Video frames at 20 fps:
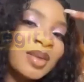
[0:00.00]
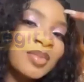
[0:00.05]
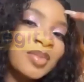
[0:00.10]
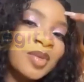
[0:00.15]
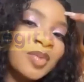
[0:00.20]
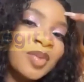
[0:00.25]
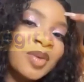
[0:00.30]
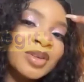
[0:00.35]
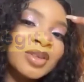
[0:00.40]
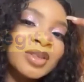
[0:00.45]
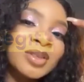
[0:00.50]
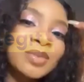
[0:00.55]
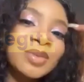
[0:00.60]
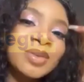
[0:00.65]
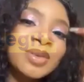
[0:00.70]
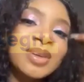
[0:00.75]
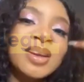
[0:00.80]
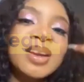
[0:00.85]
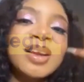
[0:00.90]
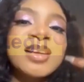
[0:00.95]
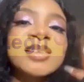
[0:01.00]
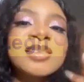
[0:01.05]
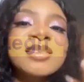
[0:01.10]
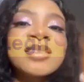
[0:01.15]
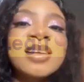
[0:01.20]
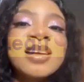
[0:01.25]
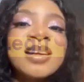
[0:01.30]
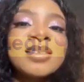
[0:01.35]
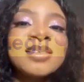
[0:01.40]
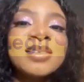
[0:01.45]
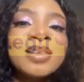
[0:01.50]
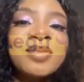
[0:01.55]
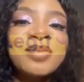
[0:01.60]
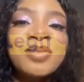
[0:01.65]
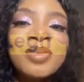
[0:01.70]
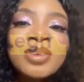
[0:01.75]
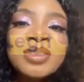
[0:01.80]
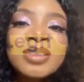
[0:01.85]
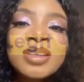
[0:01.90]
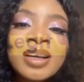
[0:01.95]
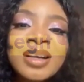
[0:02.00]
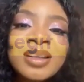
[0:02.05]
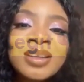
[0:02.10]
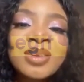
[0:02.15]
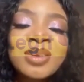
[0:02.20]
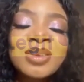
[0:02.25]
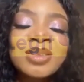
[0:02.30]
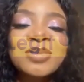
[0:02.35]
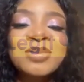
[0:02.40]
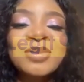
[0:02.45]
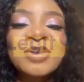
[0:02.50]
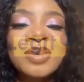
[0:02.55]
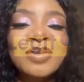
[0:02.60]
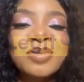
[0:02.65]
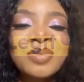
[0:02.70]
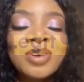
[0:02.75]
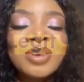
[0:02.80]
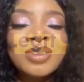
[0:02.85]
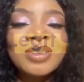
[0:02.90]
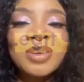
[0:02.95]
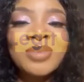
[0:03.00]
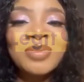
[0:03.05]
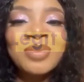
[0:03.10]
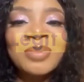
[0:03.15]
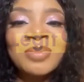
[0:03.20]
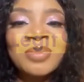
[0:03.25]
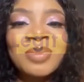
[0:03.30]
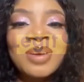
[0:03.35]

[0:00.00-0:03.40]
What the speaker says: can't be possible. No, that voice cannot be a voice of a